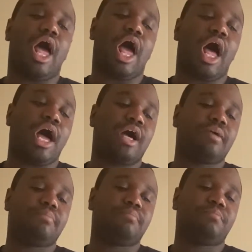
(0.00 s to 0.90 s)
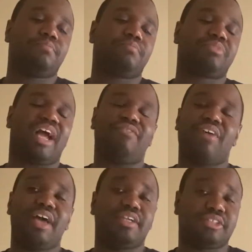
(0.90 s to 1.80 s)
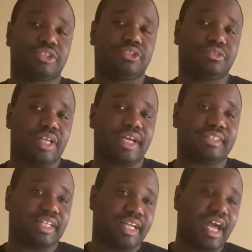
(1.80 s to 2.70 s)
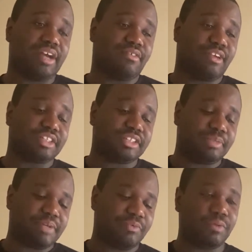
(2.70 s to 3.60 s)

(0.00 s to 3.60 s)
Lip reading: I find this, like I said, they kind of rushed it a bit.